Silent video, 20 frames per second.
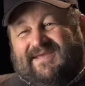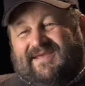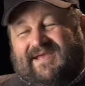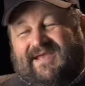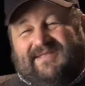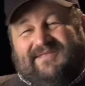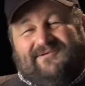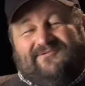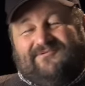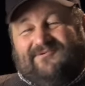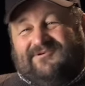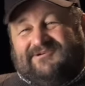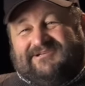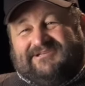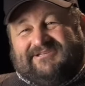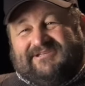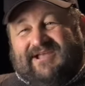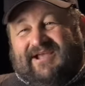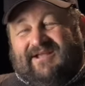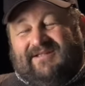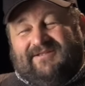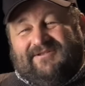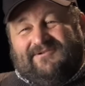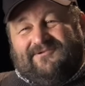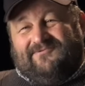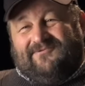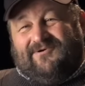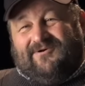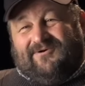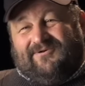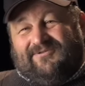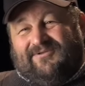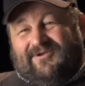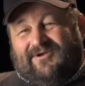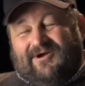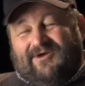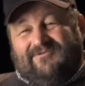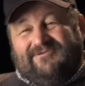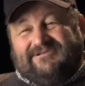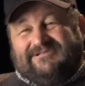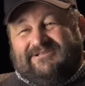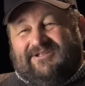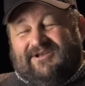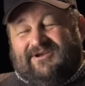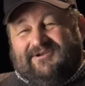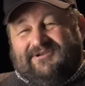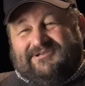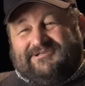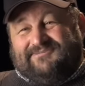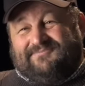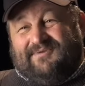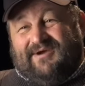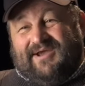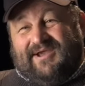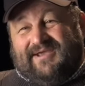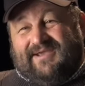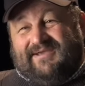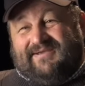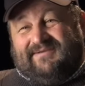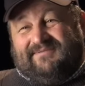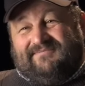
Had the worst style in the world, always lugging his bike,